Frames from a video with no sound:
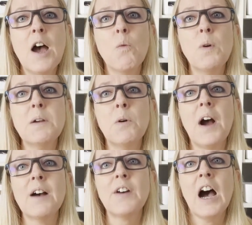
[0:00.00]
We will
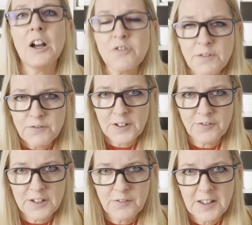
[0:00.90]
have one hundred and
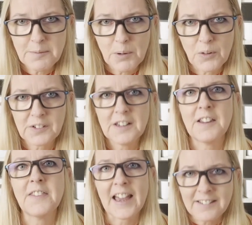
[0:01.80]
fifty of these boxes,
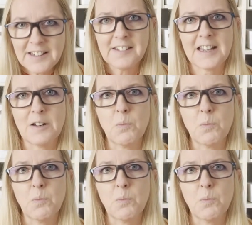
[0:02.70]
and that is it.